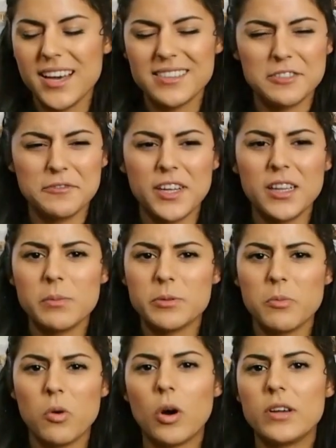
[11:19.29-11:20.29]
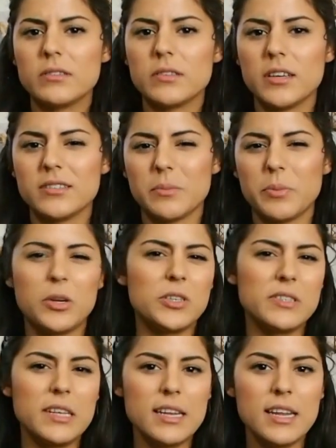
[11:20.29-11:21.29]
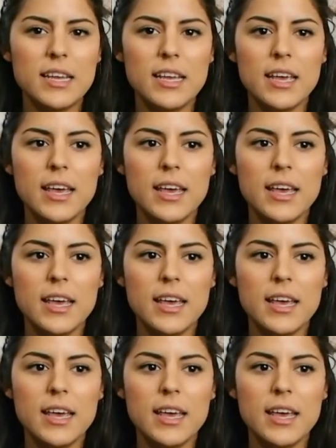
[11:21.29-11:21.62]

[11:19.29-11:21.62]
developed more as a person.